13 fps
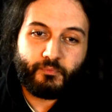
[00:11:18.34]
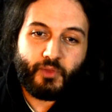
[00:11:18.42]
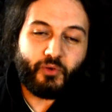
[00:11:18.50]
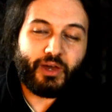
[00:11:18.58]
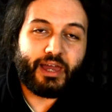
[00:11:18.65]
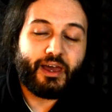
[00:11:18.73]

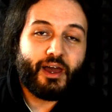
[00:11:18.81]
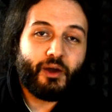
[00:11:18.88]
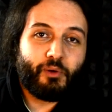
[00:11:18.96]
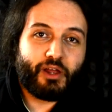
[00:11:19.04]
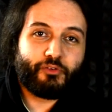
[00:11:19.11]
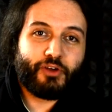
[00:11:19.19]
Okay,
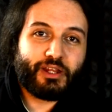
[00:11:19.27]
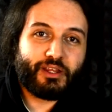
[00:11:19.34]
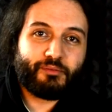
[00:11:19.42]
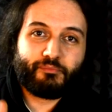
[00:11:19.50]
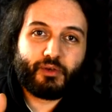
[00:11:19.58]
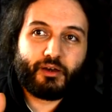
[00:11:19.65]
well I've
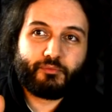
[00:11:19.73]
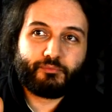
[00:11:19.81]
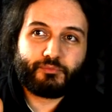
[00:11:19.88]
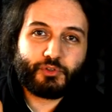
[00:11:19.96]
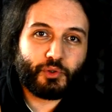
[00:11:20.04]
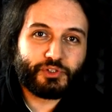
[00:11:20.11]
already
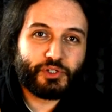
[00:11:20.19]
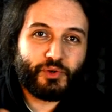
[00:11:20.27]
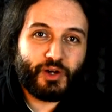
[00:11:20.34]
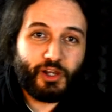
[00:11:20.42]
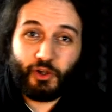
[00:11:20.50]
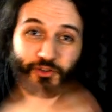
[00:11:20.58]
um, taught
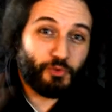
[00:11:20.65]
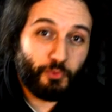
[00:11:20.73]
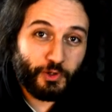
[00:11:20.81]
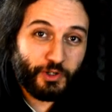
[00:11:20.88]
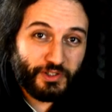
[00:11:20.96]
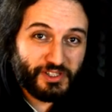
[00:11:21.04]
you a lot of
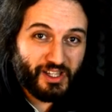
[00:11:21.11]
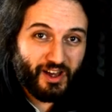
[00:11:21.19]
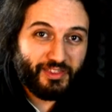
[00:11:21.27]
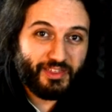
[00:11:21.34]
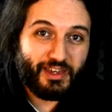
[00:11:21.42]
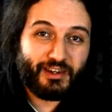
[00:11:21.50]
words, I
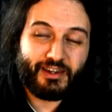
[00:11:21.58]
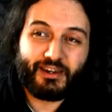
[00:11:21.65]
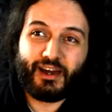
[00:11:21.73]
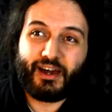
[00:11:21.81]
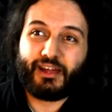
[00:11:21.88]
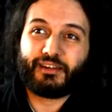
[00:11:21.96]

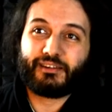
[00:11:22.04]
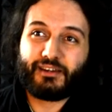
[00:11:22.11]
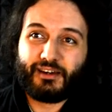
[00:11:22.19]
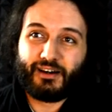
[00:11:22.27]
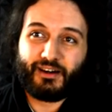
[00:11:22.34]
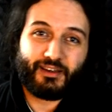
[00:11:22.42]
think, and
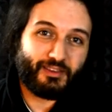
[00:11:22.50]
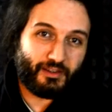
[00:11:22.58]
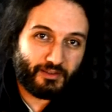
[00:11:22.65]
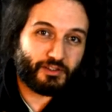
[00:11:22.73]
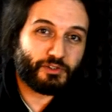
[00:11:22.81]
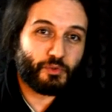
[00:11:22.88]
uh, I
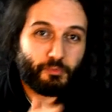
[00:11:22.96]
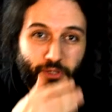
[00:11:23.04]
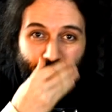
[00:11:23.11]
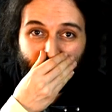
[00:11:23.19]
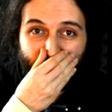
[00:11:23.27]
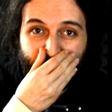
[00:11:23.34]
think this would be
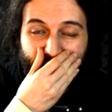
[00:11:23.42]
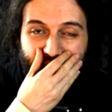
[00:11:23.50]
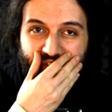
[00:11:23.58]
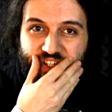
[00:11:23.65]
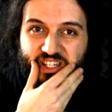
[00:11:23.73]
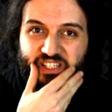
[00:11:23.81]
good for
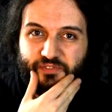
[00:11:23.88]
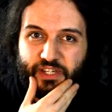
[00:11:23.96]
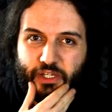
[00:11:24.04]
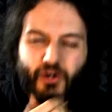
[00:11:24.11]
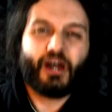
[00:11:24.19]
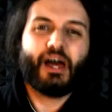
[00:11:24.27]
today's
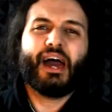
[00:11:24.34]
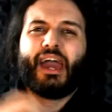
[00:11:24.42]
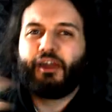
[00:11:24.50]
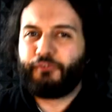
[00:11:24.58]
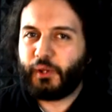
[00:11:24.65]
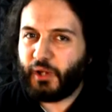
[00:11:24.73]
video.
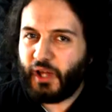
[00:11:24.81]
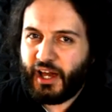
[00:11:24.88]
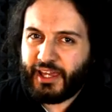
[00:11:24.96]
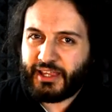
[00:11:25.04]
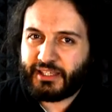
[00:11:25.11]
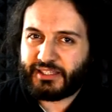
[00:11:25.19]
If you
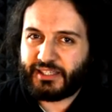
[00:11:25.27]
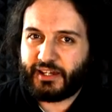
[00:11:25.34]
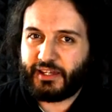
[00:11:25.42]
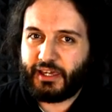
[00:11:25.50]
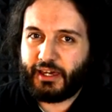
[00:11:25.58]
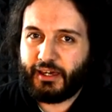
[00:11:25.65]
like this
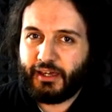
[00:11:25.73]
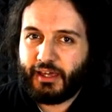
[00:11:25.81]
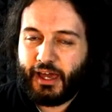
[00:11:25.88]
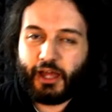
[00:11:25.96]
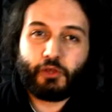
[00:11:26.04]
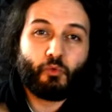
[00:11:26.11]
idea
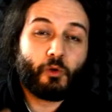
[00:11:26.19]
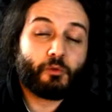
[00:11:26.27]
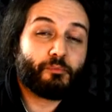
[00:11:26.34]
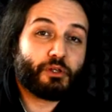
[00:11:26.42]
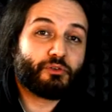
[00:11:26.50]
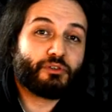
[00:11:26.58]
and you want
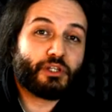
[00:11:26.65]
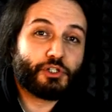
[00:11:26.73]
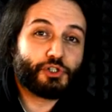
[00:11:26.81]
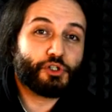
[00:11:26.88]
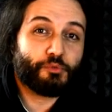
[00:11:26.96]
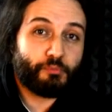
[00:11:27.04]
me to
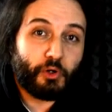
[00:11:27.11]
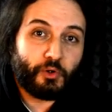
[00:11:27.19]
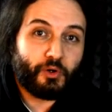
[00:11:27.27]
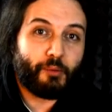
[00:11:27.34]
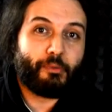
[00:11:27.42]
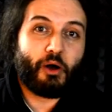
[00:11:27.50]
teach you
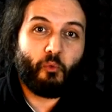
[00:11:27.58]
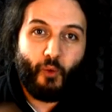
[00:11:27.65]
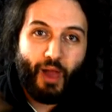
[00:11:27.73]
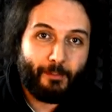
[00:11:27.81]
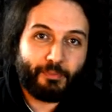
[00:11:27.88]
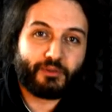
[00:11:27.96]
more about
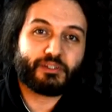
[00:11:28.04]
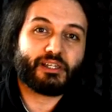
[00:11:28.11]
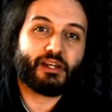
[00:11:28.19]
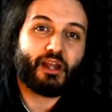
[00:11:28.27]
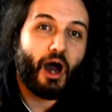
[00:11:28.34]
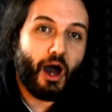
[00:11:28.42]
weapons
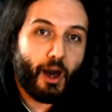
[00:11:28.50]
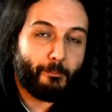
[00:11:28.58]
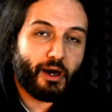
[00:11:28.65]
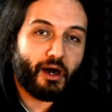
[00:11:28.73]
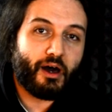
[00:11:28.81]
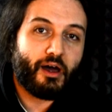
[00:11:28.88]
and
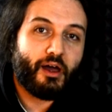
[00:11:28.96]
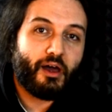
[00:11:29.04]
armor